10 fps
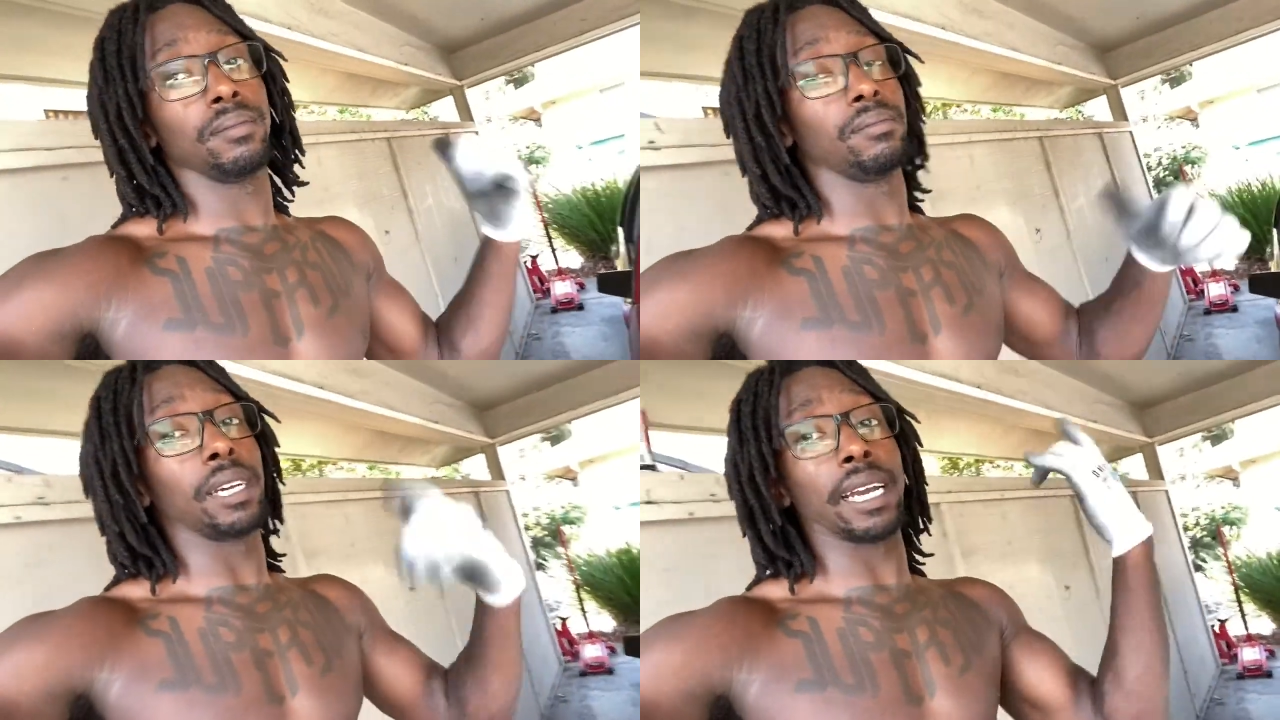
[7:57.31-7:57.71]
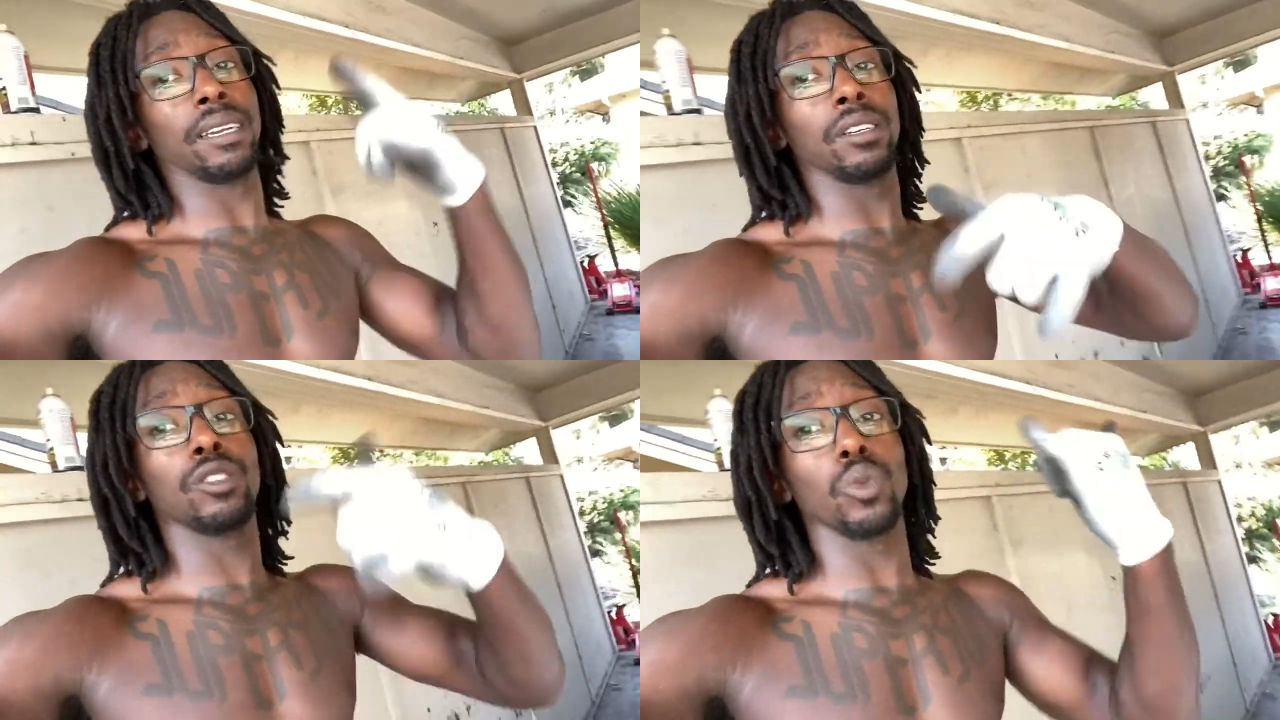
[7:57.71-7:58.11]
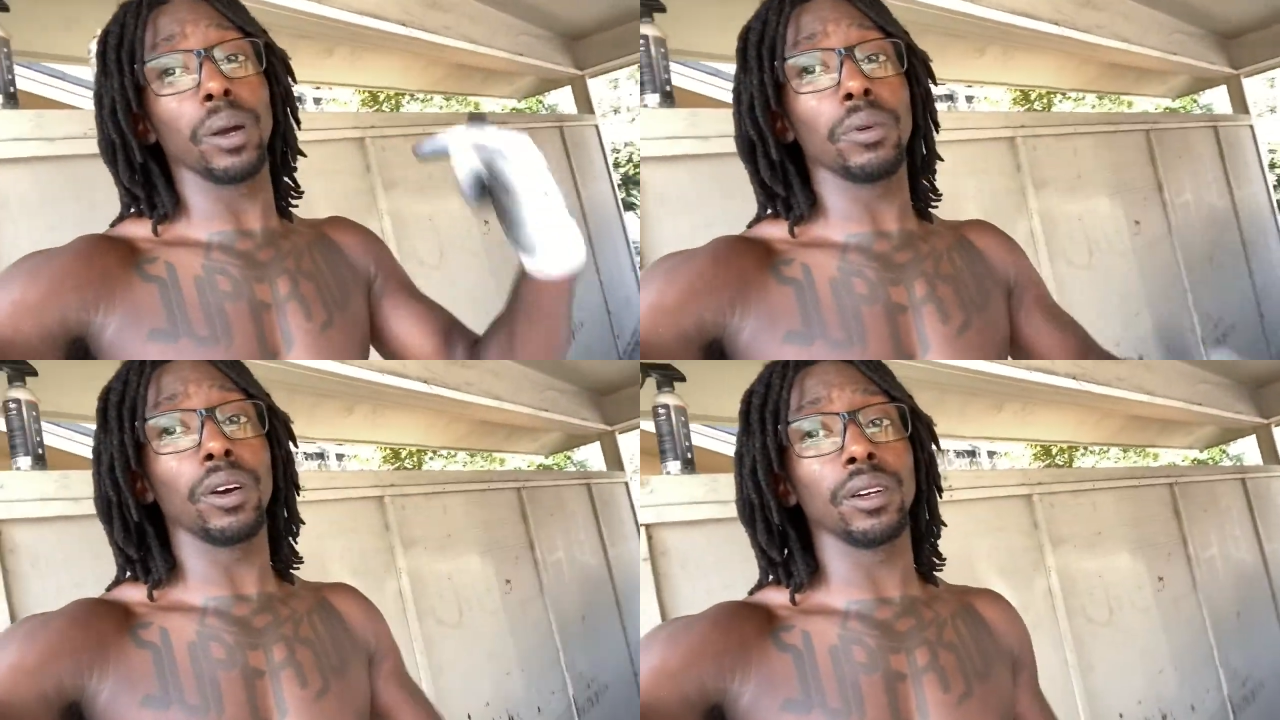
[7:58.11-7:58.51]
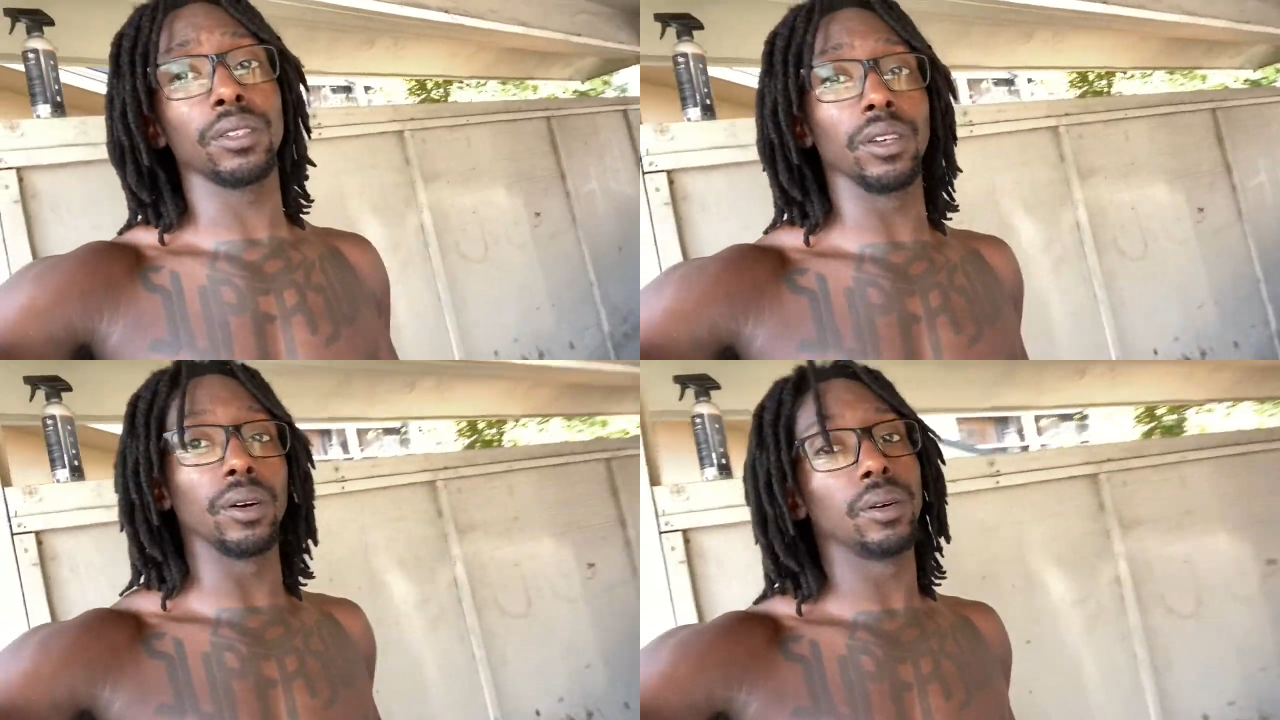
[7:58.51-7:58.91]
I gotta swap cars.
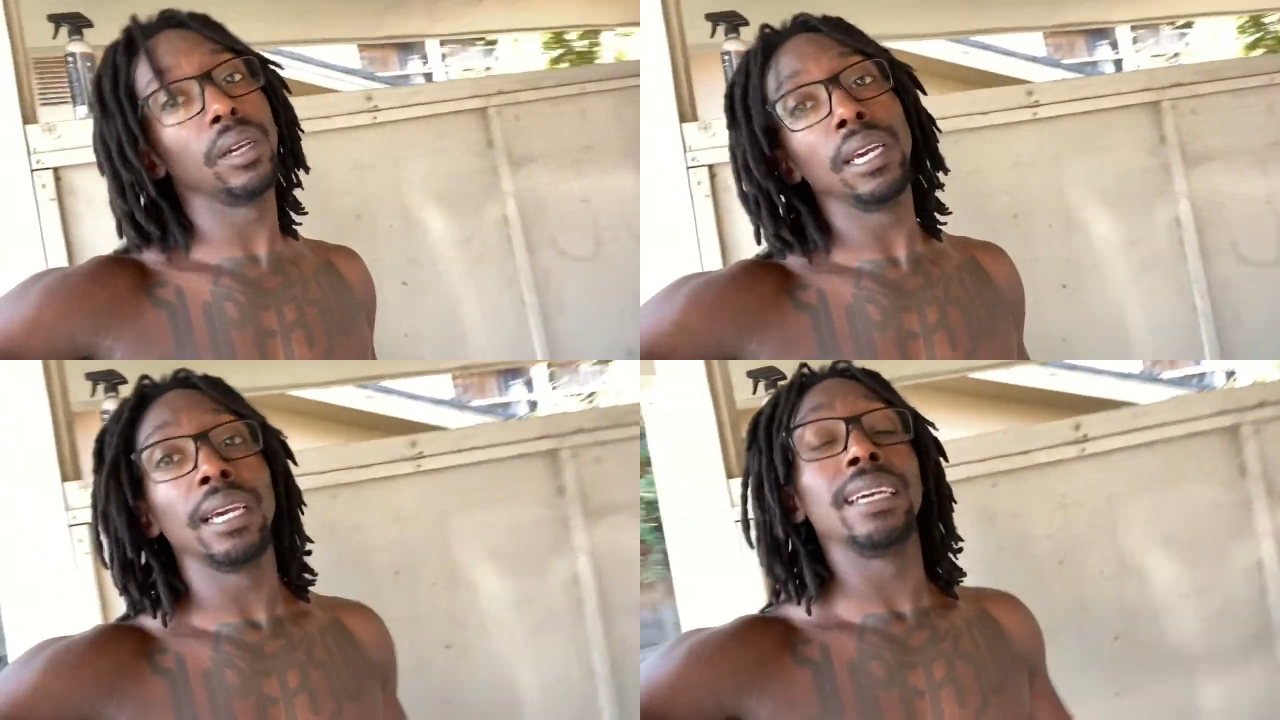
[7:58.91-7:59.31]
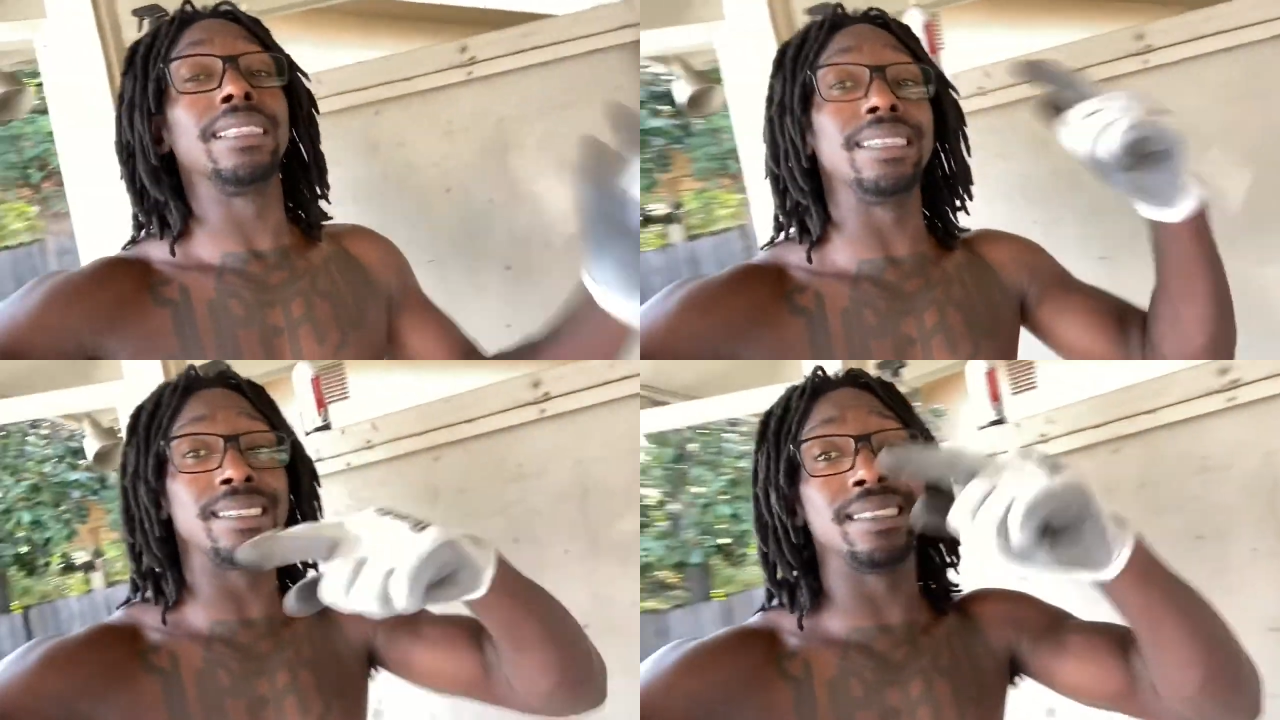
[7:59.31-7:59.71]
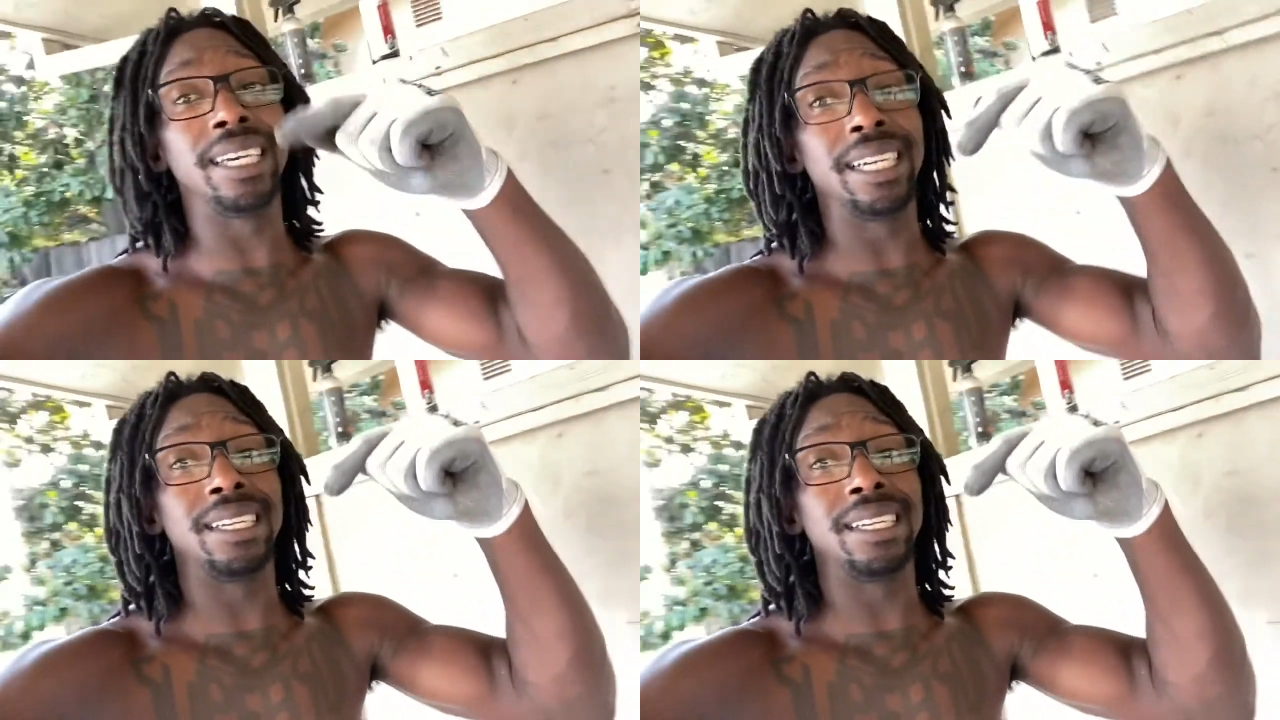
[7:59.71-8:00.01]
So this is the end